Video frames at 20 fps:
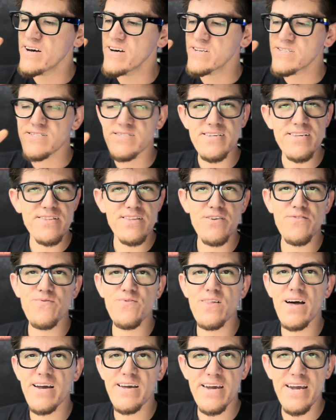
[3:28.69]
sit there for
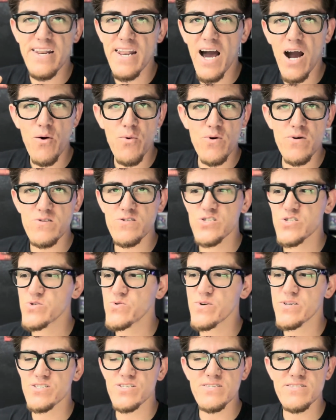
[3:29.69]
like an hour or
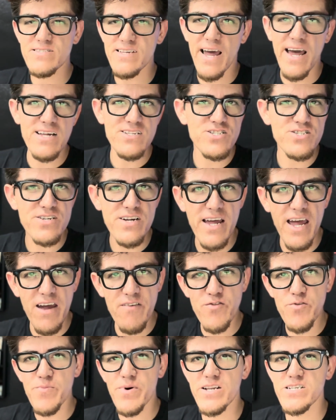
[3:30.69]
two and just answer
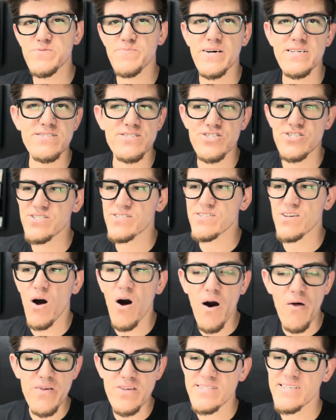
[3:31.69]
everybody's messages
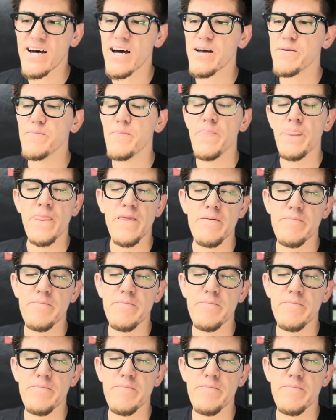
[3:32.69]
all the time.